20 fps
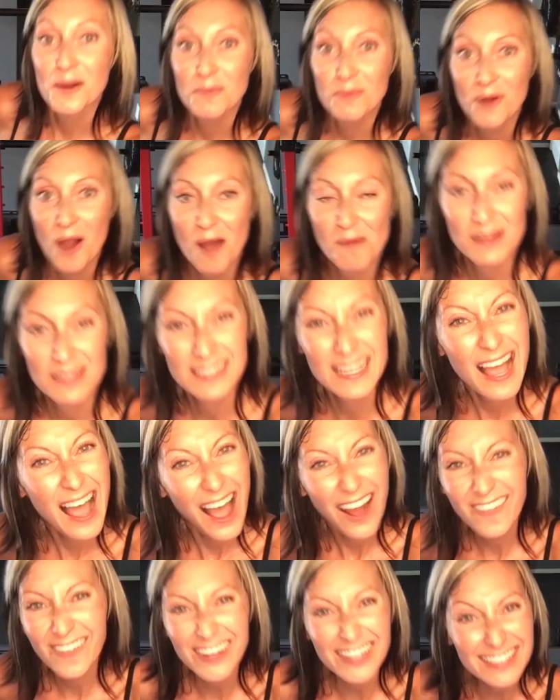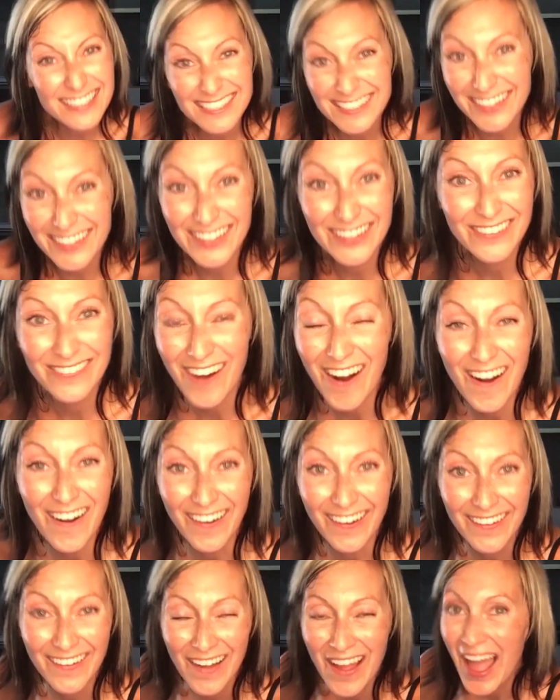promise. I wouldn't steer you
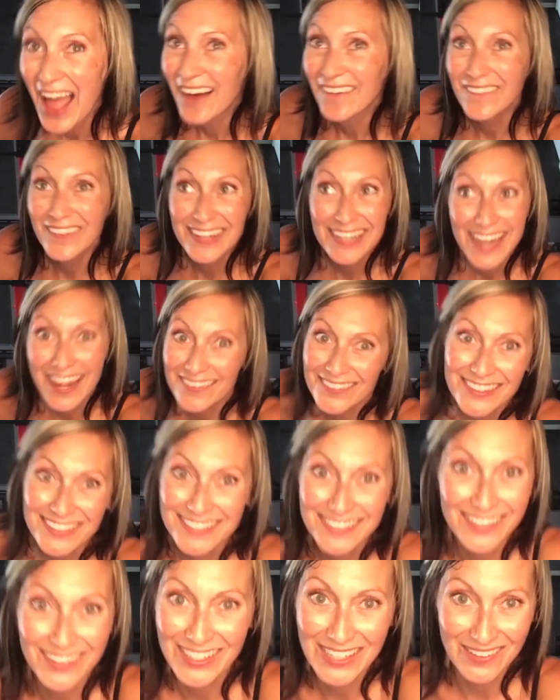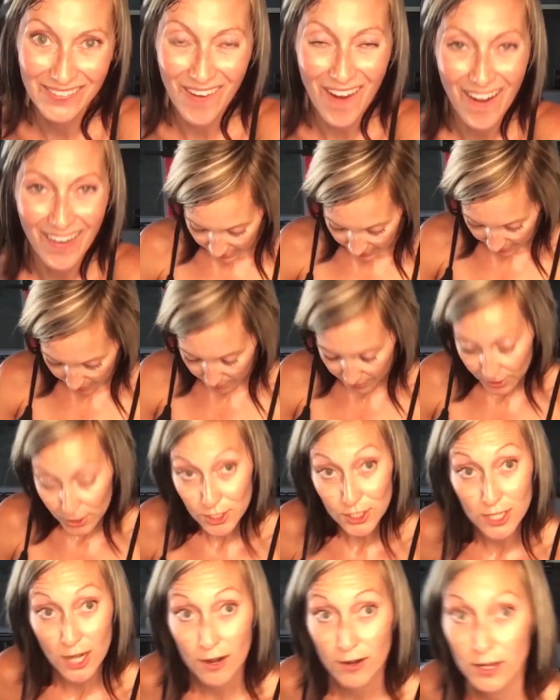wrong. I would never steer you wrong. And I'm going to
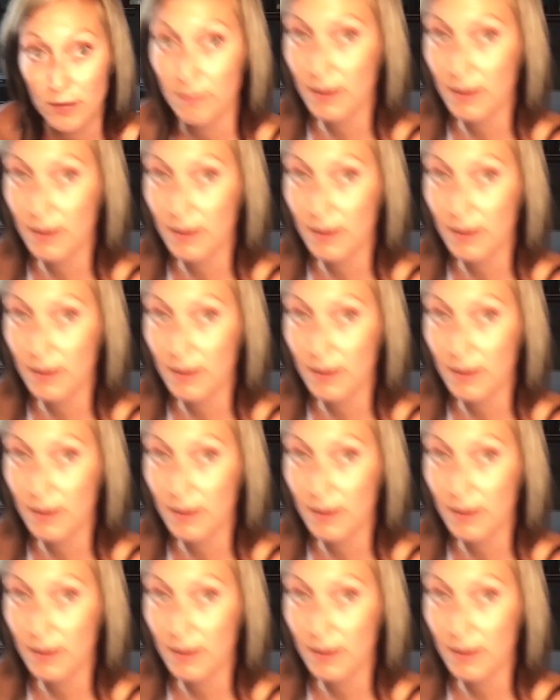show you